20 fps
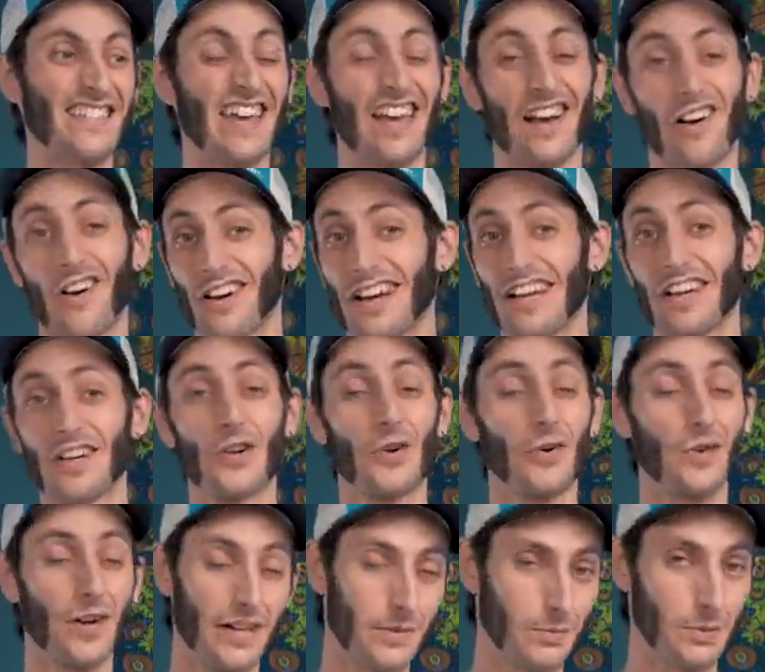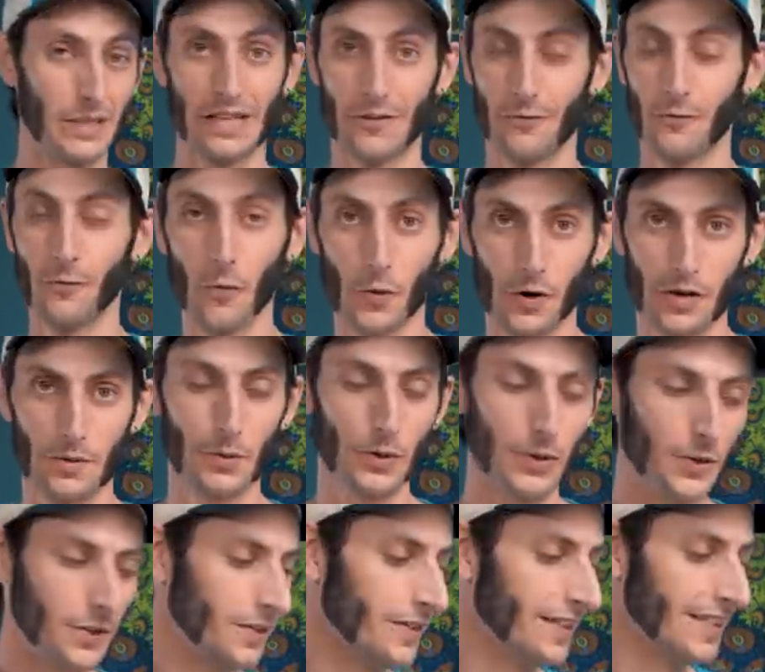They are incredibly
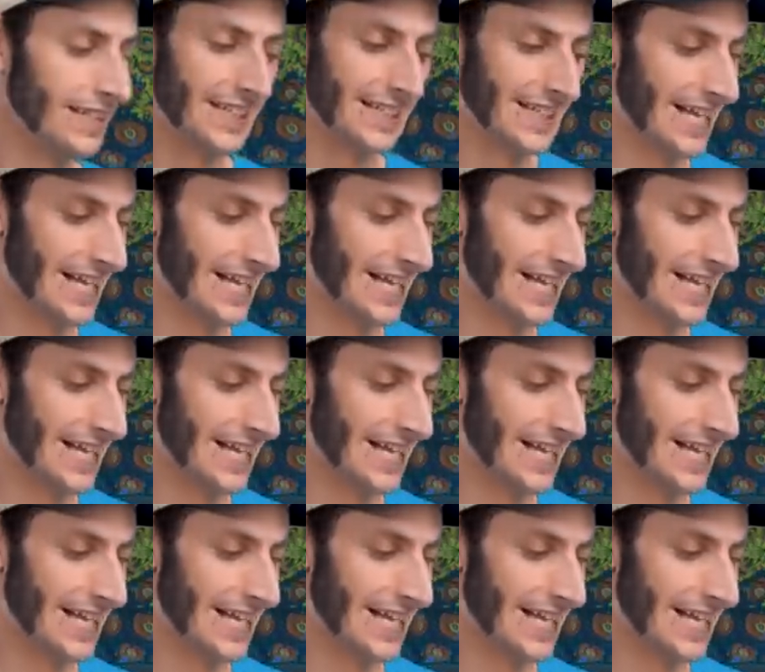affordable.